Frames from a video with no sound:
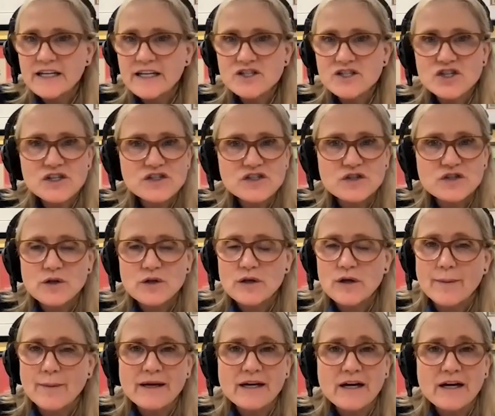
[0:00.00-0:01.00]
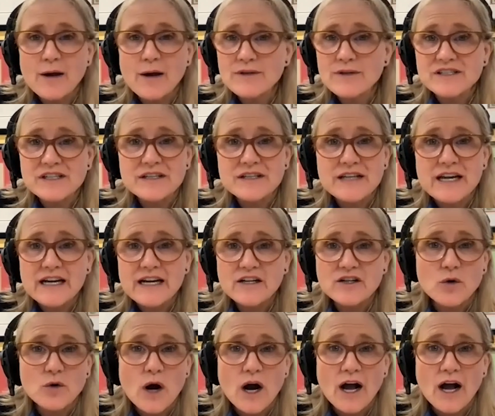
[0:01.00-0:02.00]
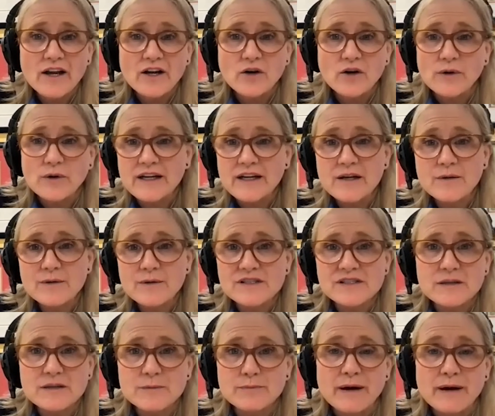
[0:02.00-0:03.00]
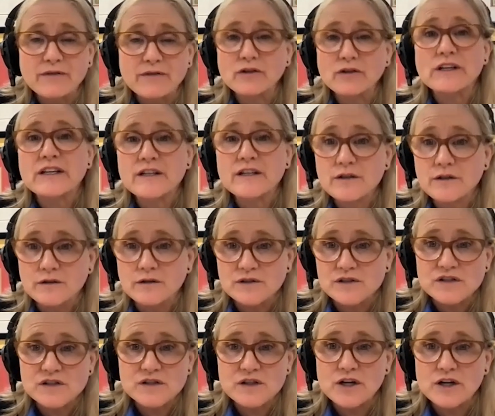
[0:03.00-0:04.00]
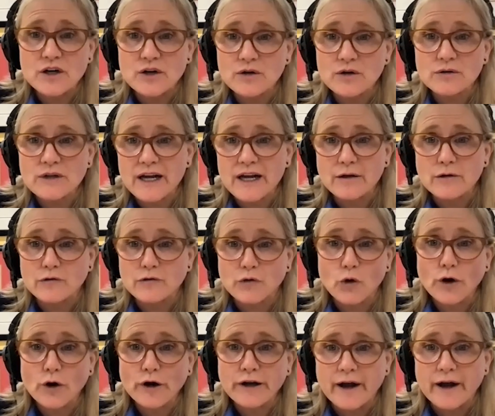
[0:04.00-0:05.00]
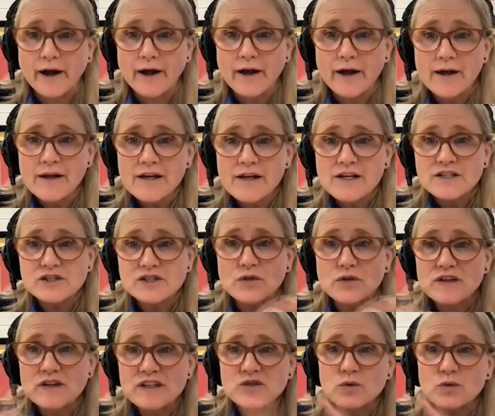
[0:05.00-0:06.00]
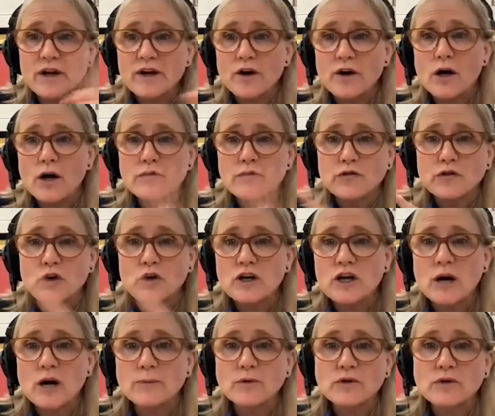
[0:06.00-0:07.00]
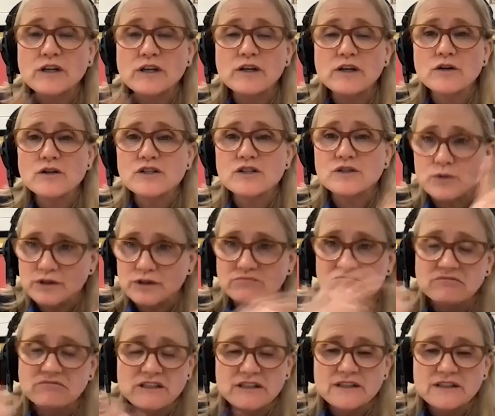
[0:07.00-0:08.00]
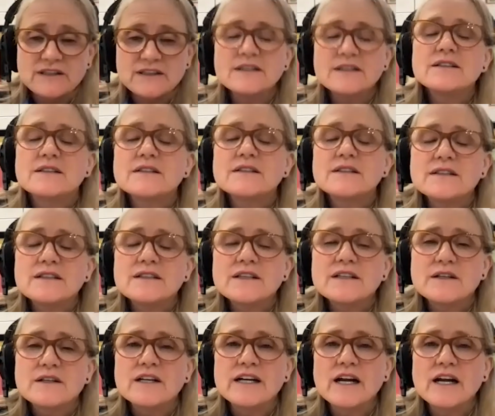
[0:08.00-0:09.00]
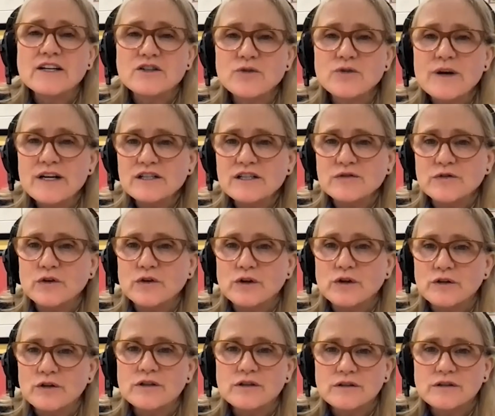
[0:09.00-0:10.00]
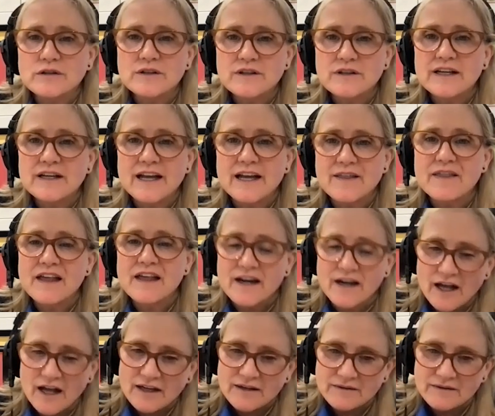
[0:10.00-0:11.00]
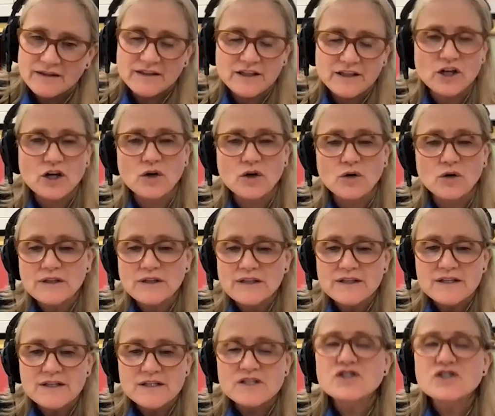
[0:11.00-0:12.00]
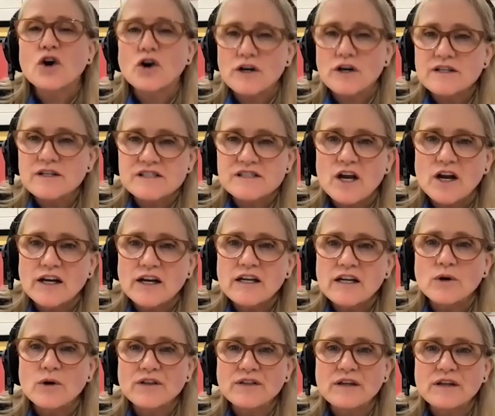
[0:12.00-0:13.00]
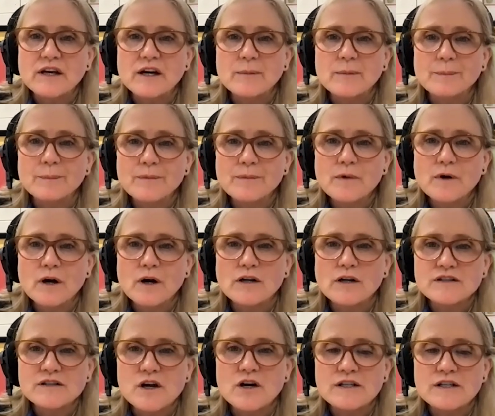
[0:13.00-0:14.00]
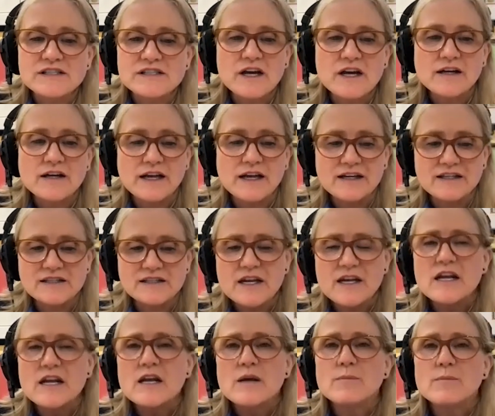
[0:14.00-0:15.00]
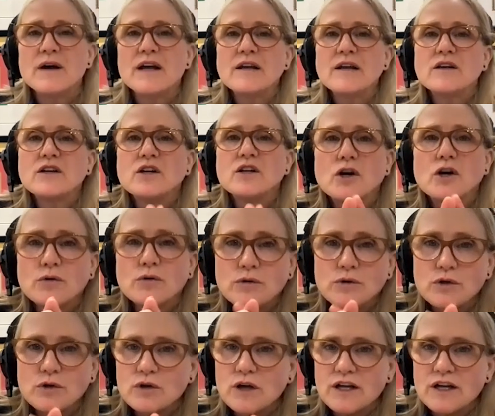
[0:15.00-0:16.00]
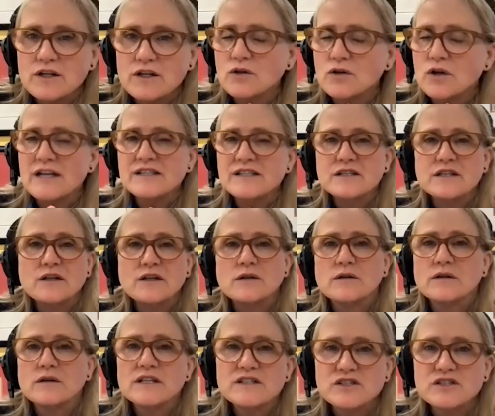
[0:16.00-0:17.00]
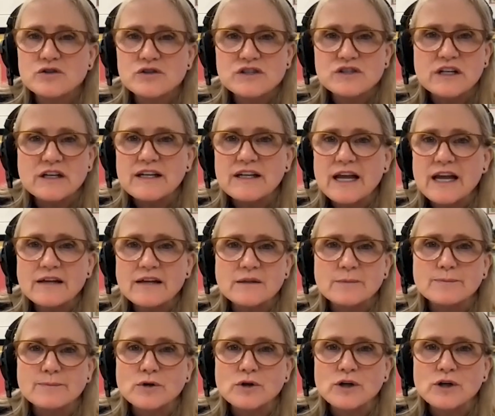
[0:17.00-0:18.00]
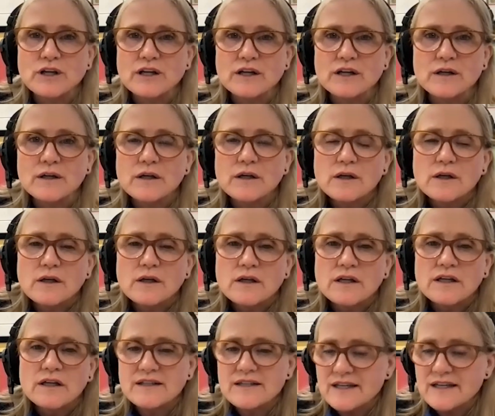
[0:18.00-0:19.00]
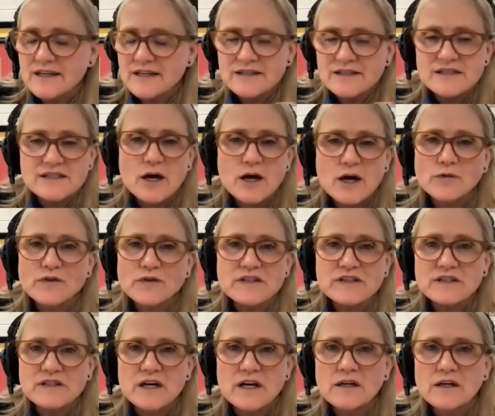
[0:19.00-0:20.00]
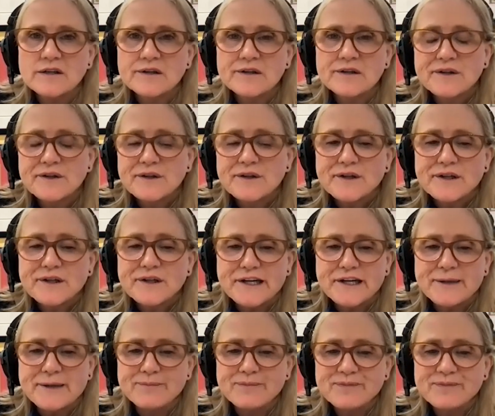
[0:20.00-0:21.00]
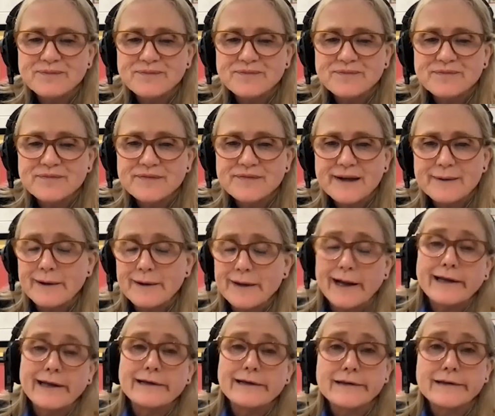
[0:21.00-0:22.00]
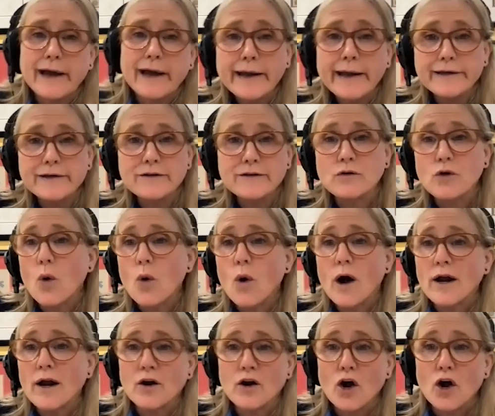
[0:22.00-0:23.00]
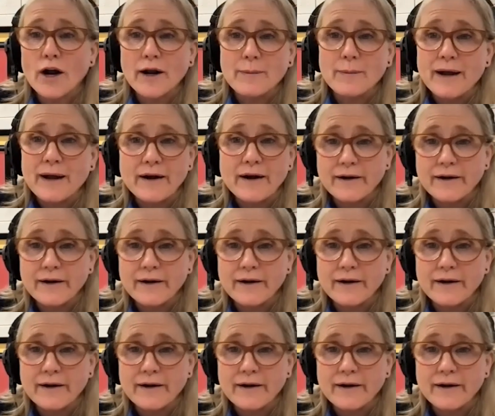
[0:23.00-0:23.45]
he just i mean i was in dayton ohio and he was in beverly hills you know california so this went on for this. a couple years when and i transferred and then i you know started studying with him on on sundays but you know you got you guys the listeners can get the book and it in itself is a um, I mean, I could I could go on and on about